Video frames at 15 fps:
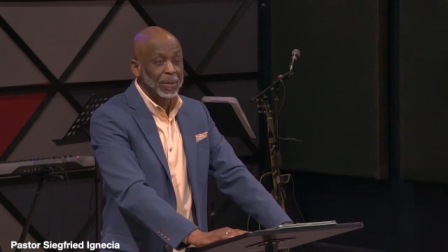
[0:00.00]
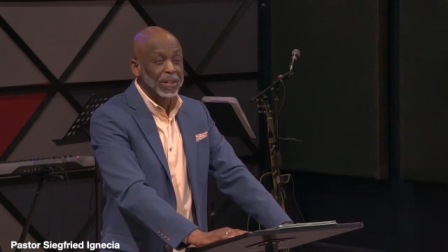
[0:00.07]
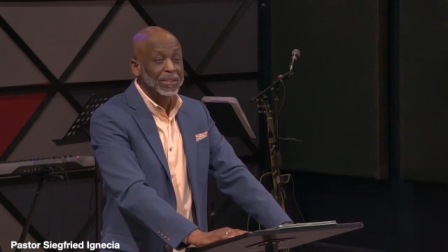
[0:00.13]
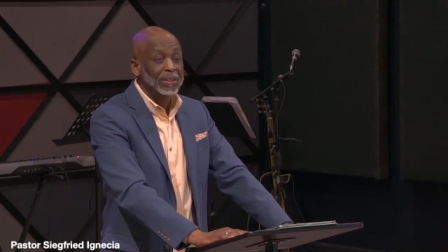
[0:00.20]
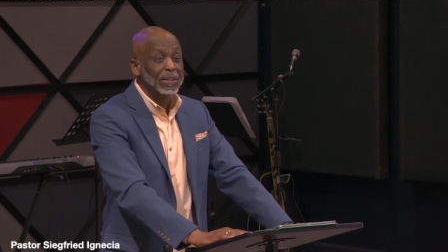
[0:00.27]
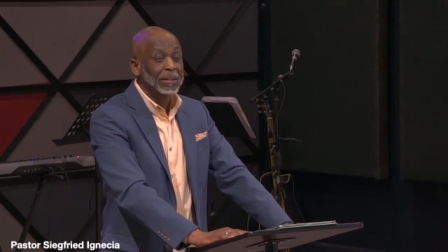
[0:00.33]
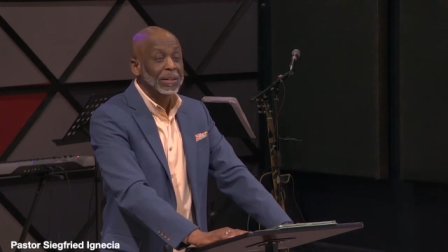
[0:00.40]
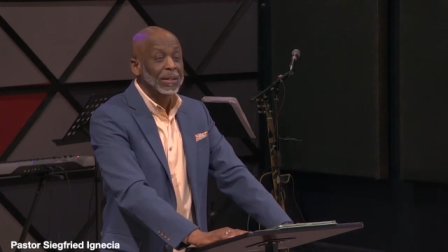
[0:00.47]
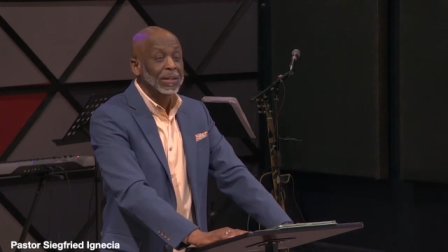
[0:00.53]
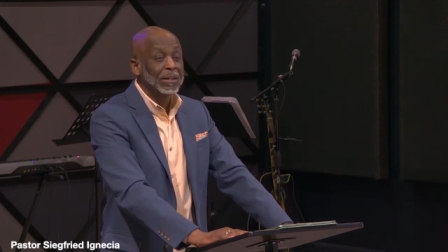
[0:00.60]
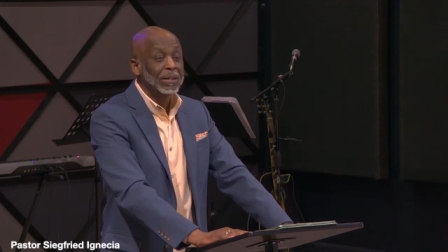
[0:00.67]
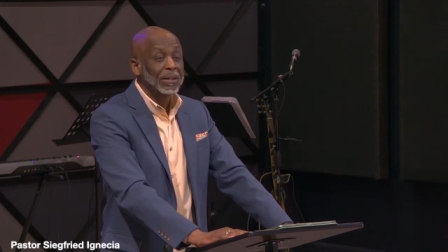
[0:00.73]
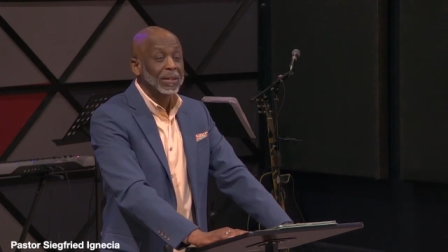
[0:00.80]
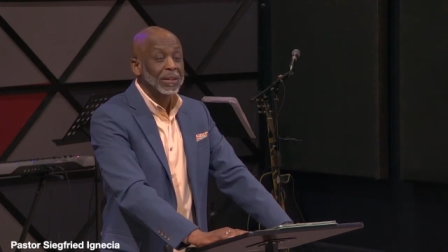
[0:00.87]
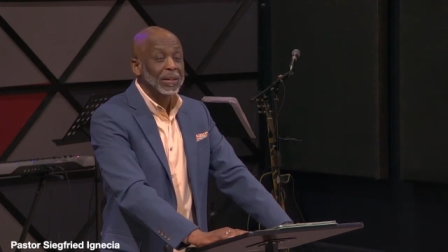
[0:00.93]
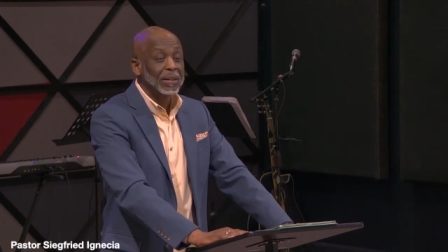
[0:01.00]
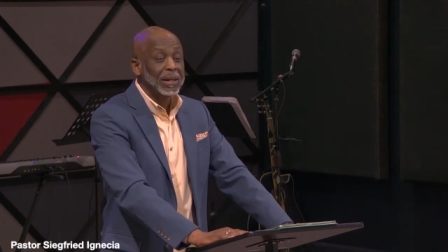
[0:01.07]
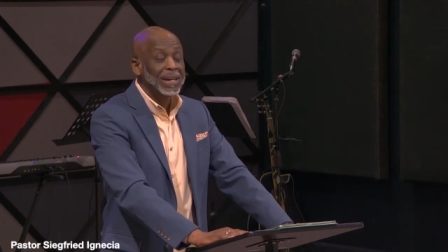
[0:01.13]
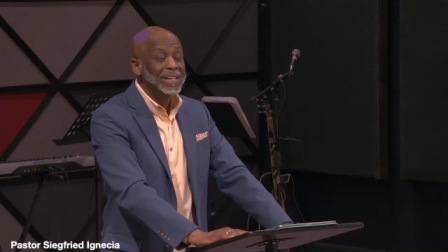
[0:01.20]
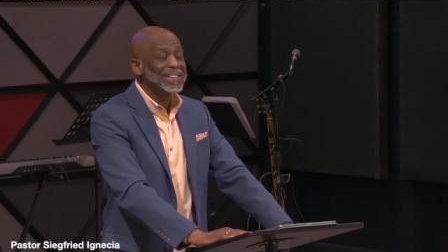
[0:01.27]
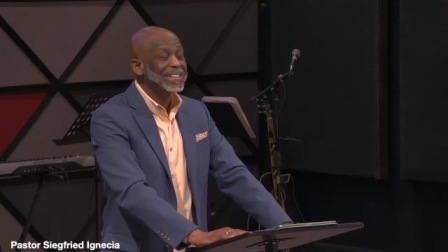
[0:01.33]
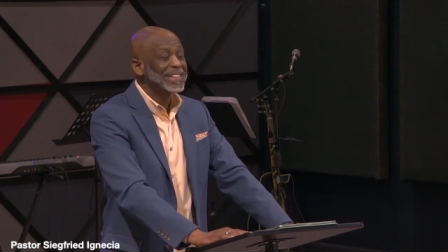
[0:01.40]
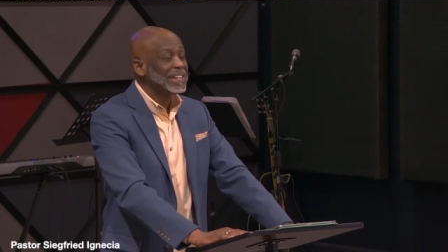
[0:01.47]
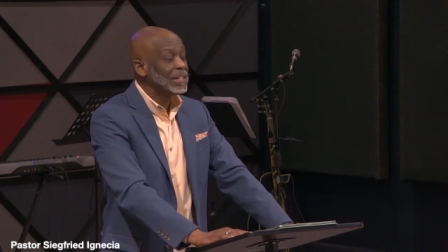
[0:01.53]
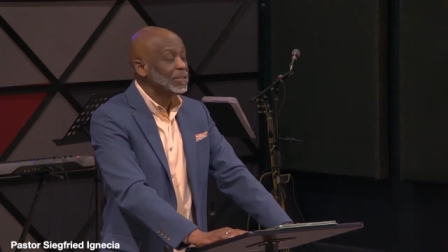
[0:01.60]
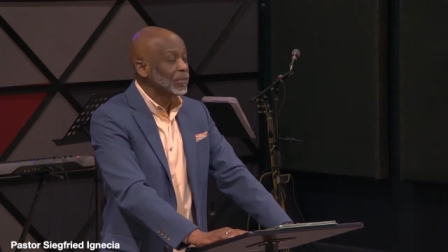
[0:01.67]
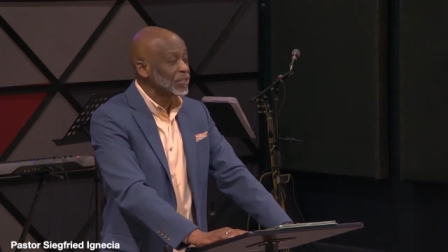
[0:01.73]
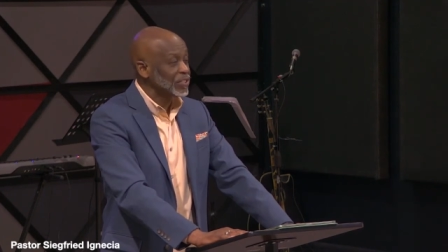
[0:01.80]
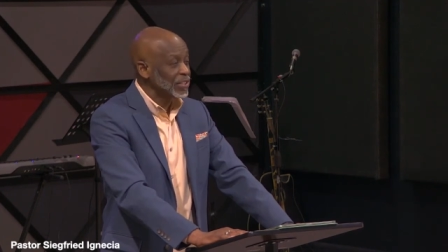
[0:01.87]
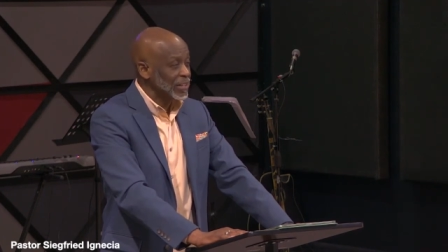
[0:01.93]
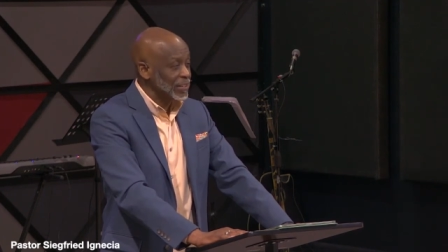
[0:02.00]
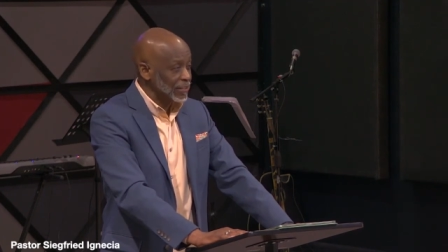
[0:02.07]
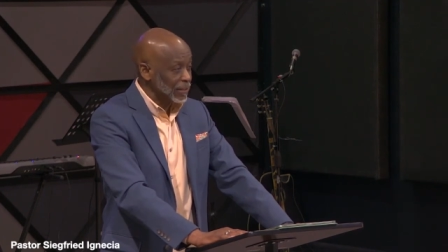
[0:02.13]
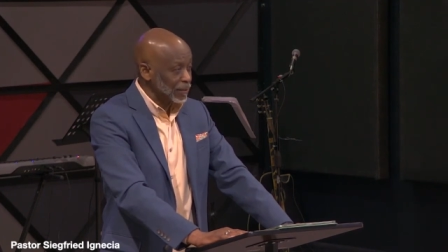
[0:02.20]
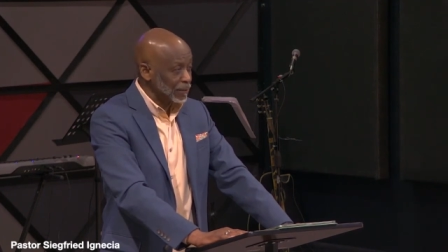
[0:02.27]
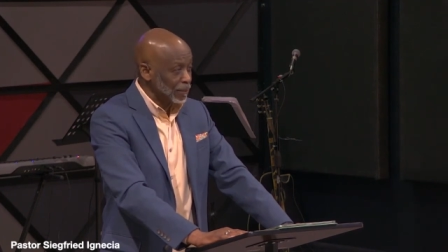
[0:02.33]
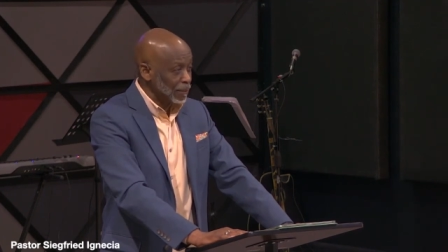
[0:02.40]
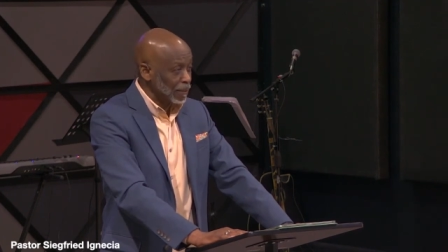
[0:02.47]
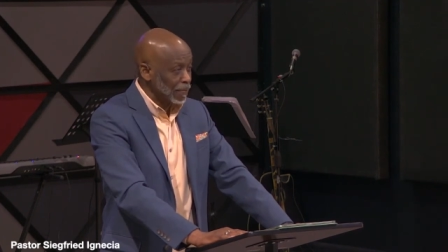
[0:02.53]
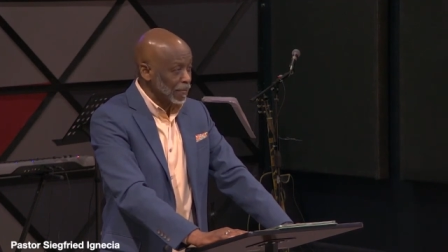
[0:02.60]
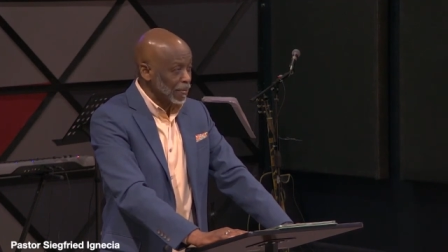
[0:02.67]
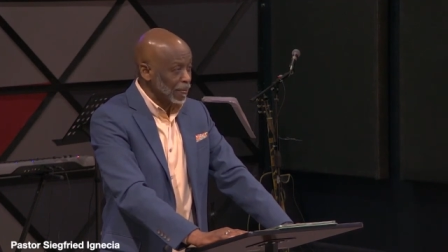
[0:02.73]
But it's an evil system